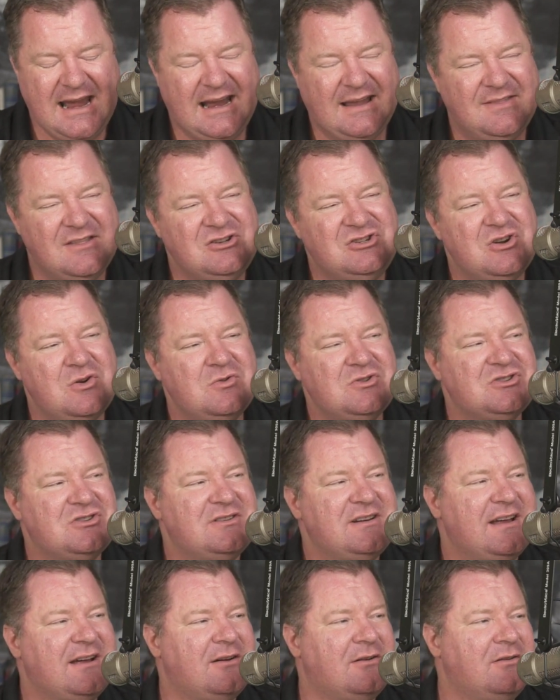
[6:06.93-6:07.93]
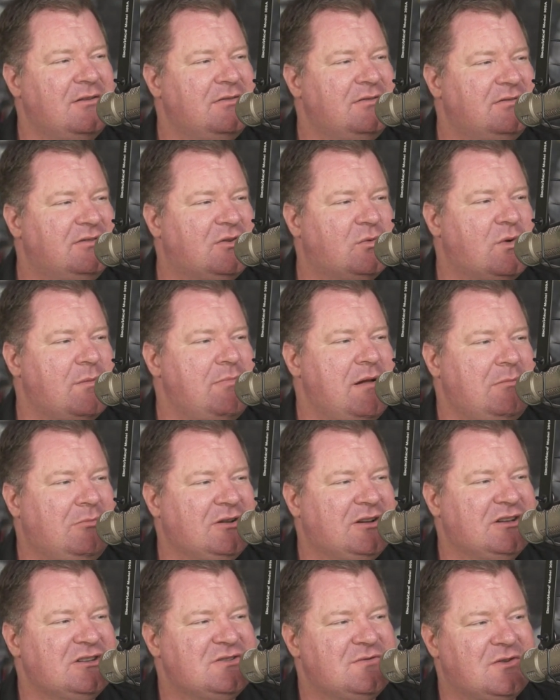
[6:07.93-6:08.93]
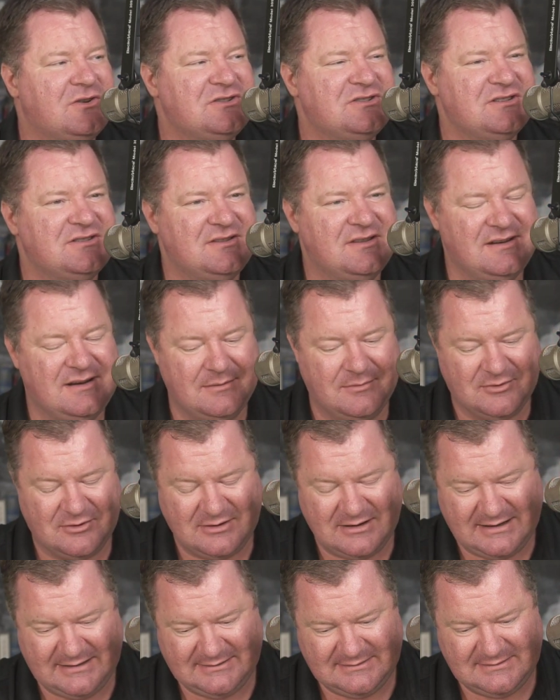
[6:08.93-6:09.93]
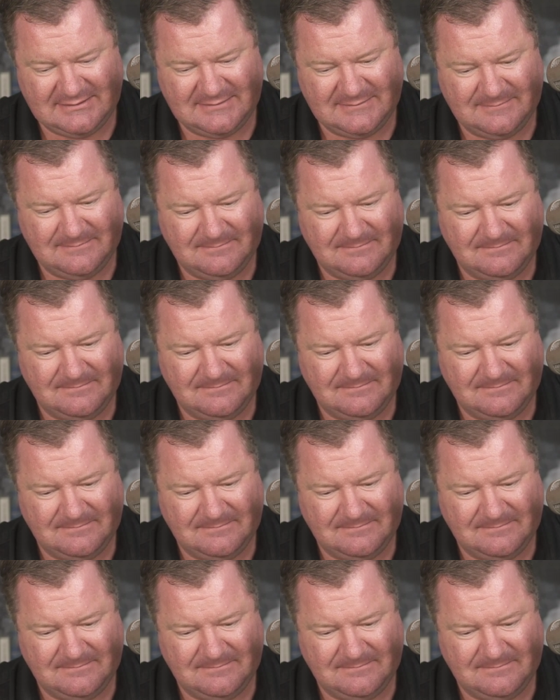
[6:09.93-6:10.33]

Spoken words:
And the jokes are now the Republicans versus the Democrats.